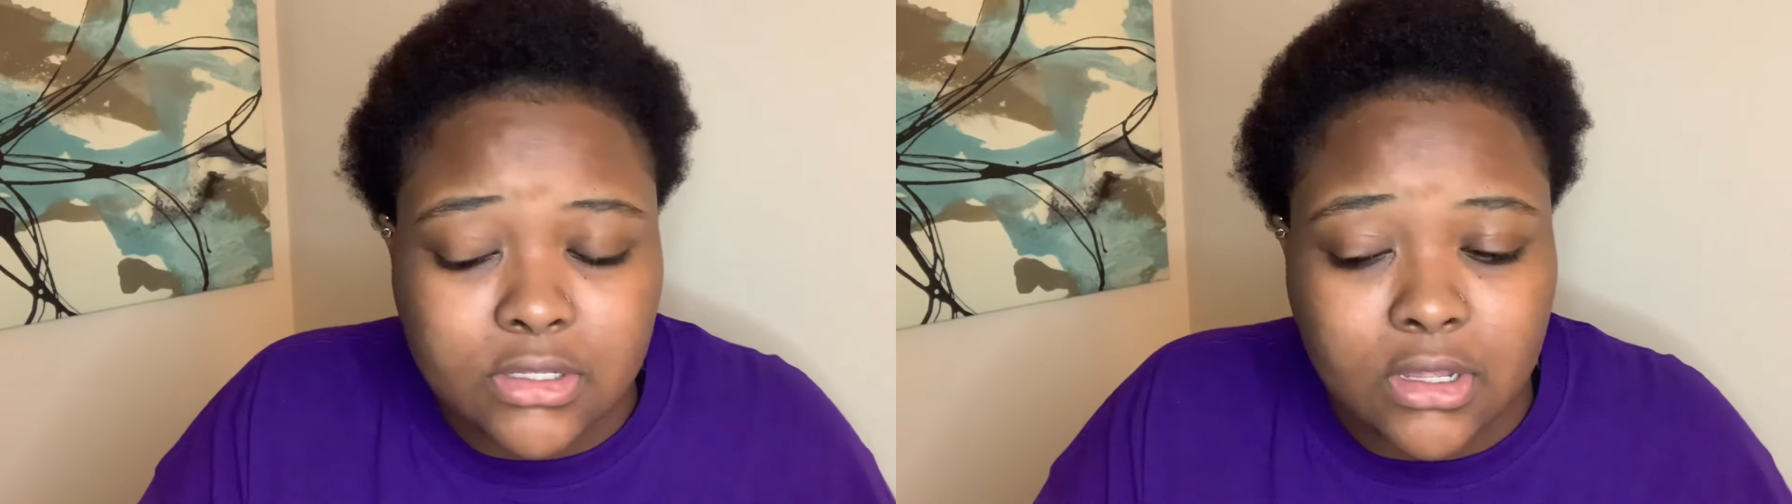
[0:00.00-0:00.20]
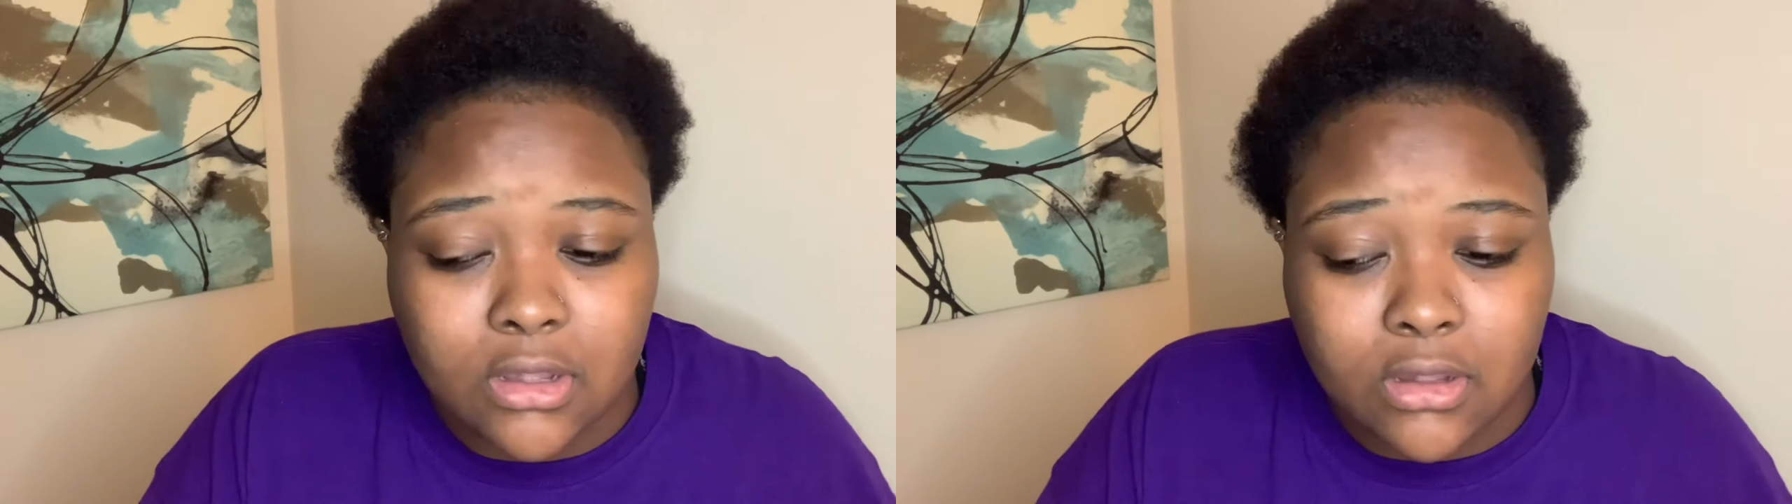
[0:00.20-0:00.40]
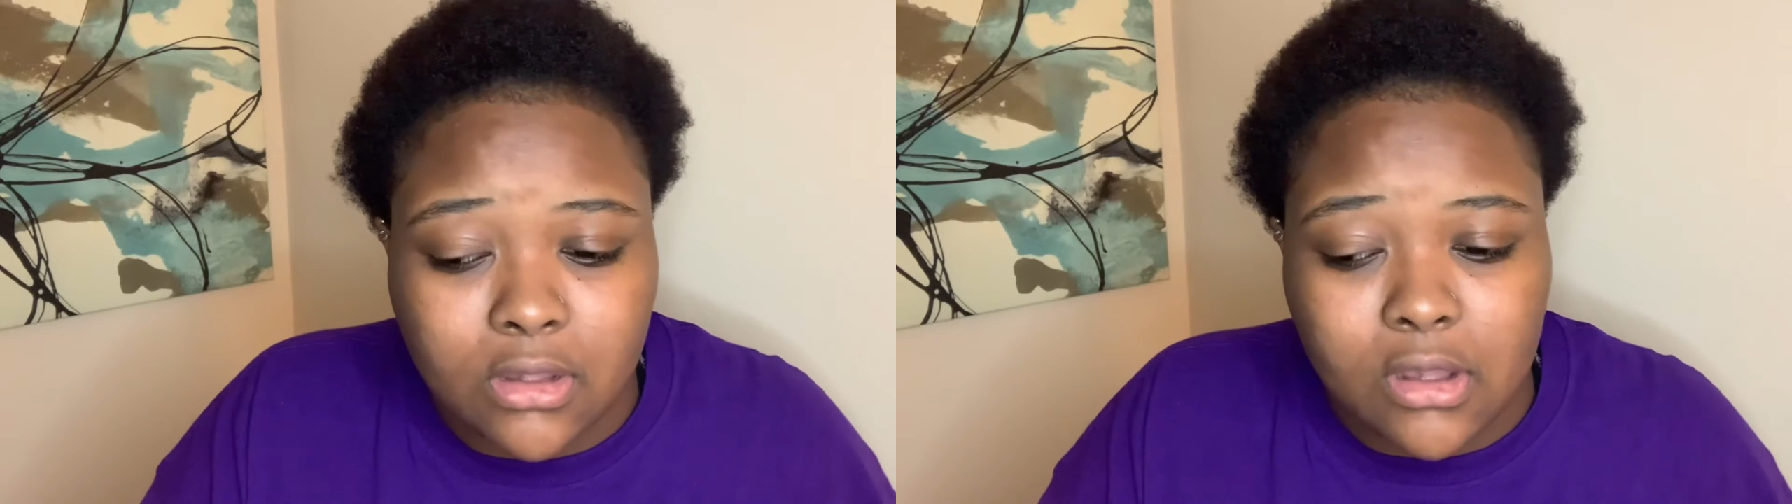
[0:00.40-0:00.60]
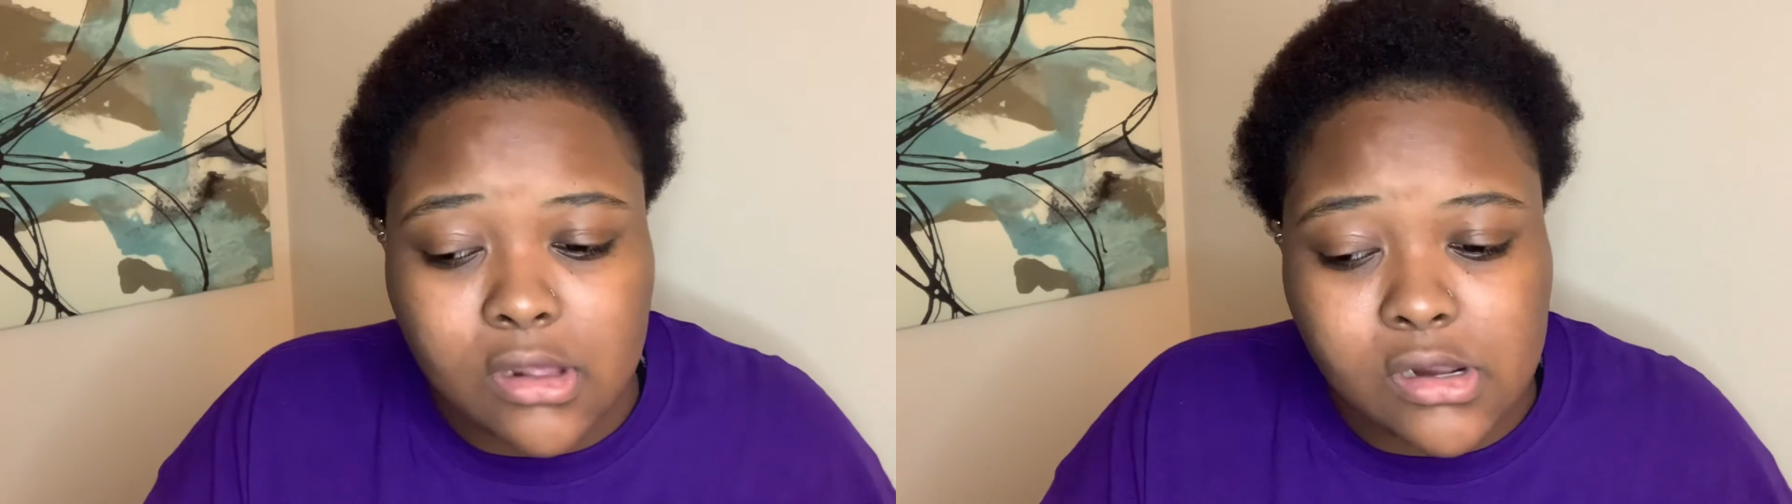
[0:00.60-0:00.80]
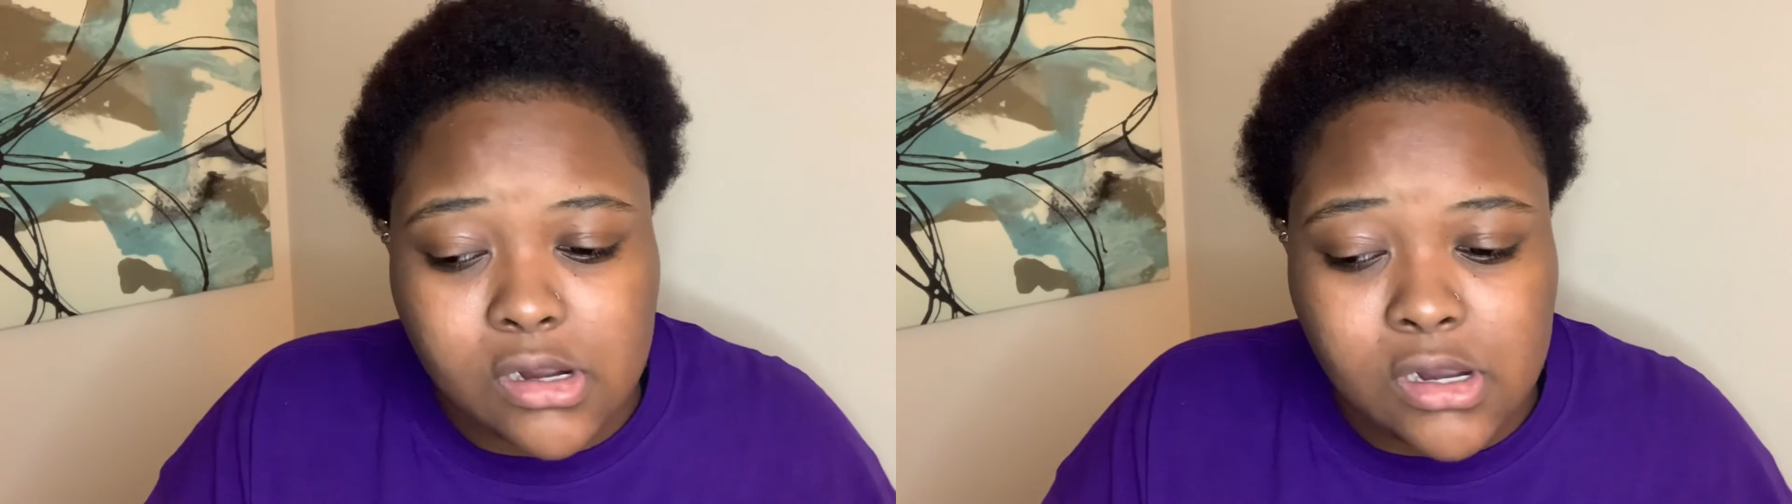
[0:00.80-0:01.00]
Uh,
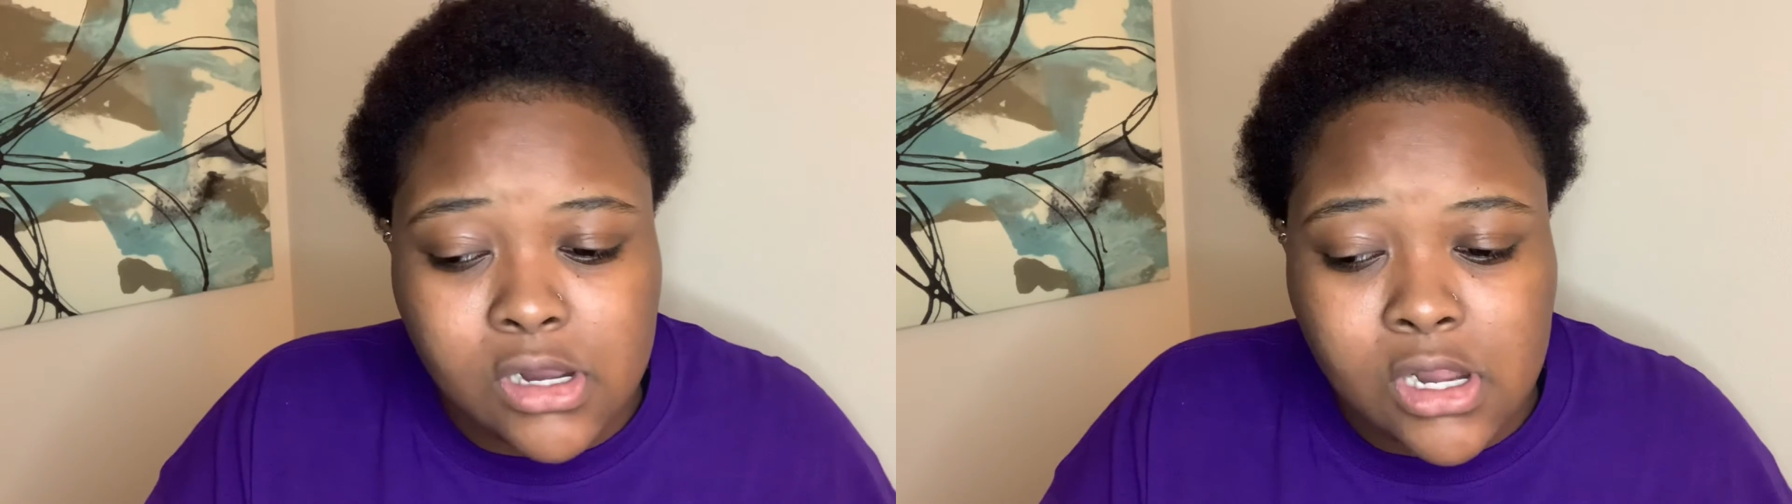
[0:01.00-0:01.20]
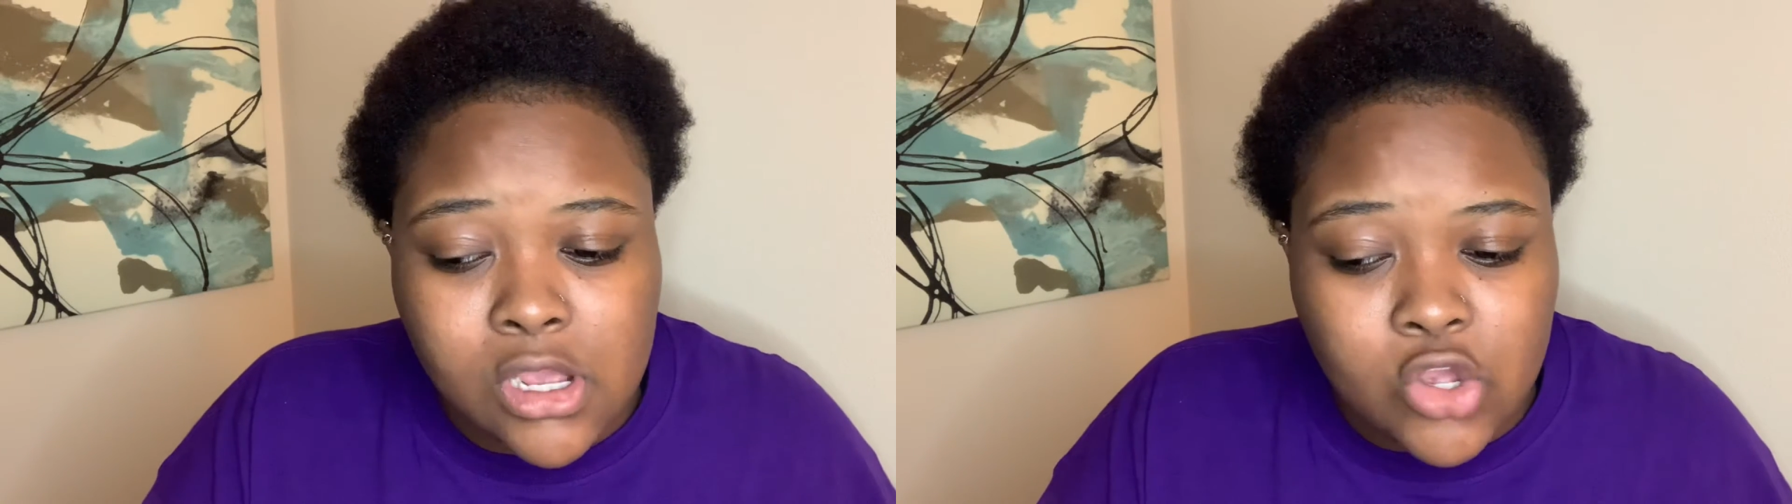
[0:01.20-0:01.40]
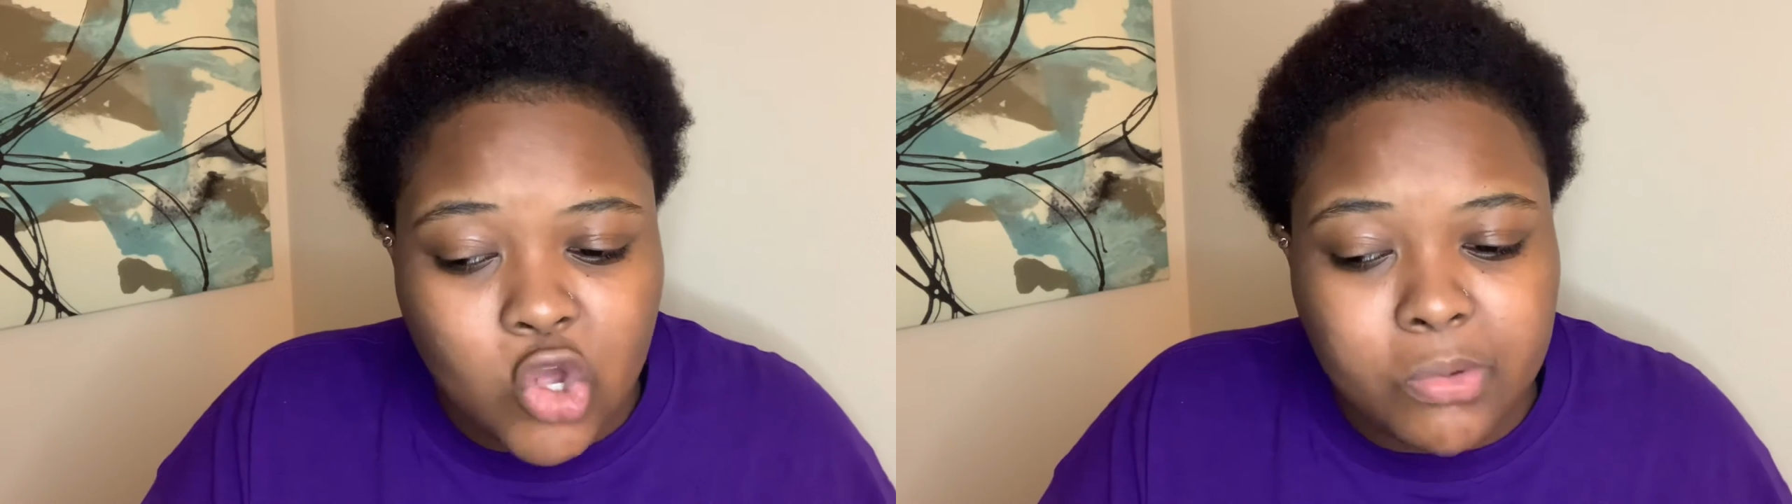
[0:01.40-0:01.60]
hope